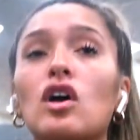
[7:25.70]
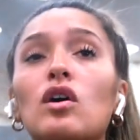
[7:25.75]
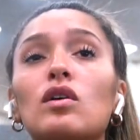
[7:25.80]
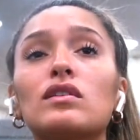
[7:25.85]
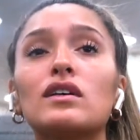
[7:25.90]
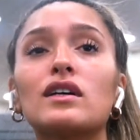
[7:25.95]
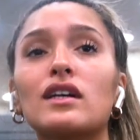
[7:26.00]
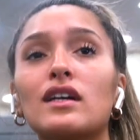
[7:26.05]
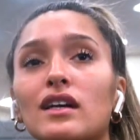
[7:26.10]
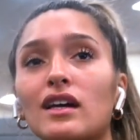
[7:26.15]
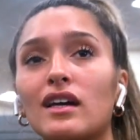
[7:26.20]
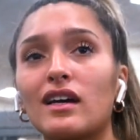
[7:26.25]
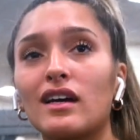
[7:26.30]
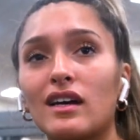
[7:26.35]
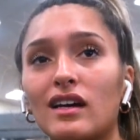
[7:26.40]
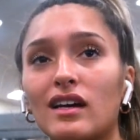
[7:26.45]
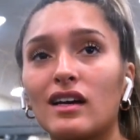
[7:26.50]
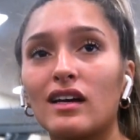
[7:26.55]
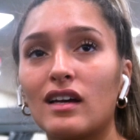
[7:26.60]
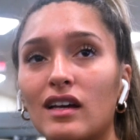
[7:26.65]
Slowly.
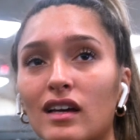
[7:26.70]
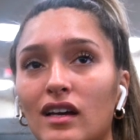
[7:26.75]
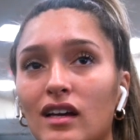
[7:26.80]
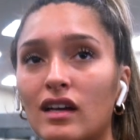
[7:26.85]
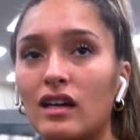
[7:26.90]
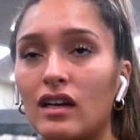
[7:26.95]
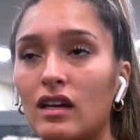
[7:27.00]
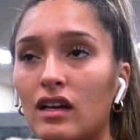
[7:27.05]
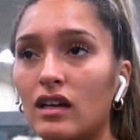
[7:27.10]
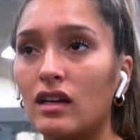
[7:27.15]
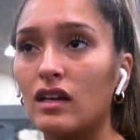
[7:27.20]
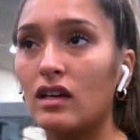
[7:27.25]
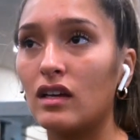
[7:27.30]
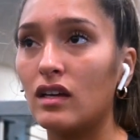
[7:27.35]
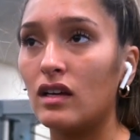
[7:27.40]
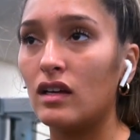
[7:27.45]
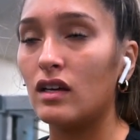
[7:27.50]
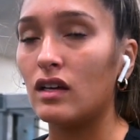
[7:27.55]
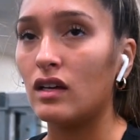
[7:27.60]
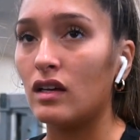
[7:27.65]
But what are you doing with the knee? Keeping
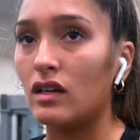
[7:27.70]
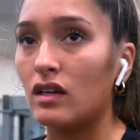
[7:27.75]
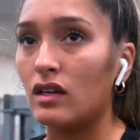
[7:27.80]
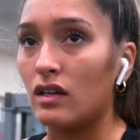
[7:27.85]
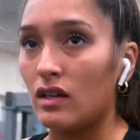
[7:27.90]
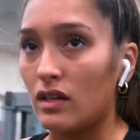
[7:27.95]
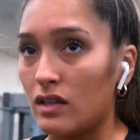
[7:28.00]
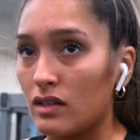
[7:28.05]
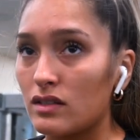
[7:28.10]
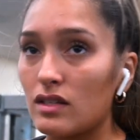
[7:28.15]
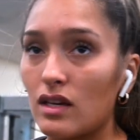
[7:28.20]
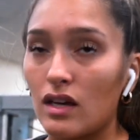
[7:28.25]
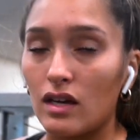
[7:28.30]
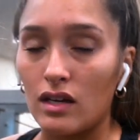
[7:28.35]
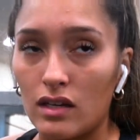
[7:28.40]
the knee tucked, keeping the knee